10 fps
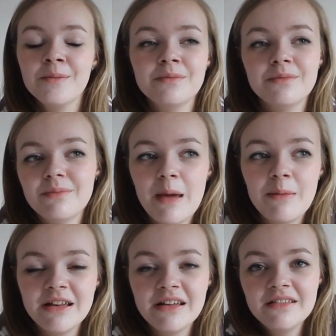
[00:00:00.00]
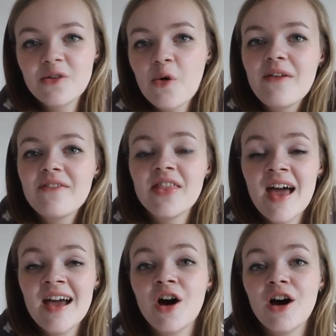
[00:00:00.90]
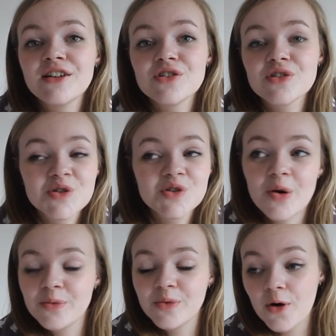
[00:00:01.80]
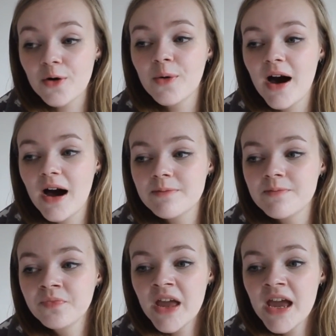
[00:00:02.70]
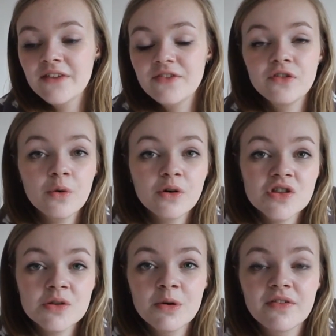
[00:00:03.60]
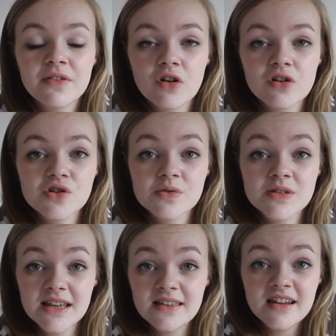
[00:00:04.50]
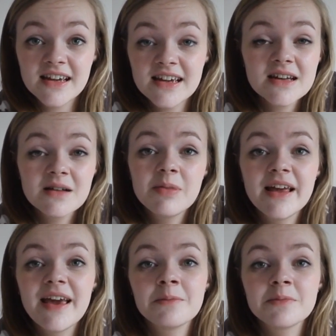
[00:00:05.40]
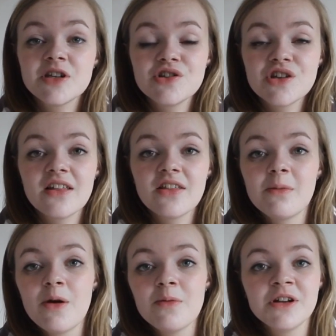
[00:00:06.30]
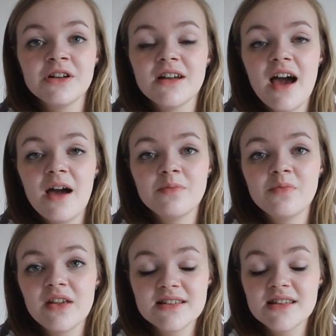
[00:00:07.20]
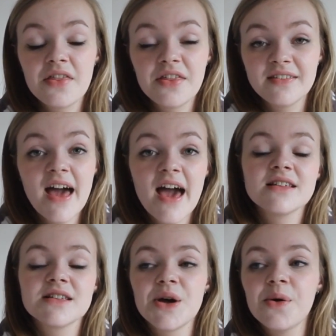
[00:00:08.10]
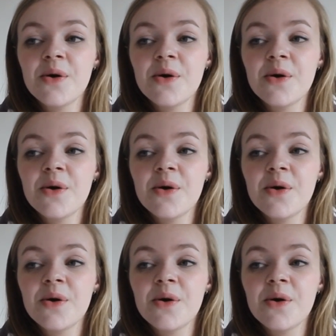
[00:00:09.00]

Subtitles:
Maybe not even then, I just don't know. If you've watched the moving vlogs, you'll see that it is a complete empty shell at the moment. There's nothing there, so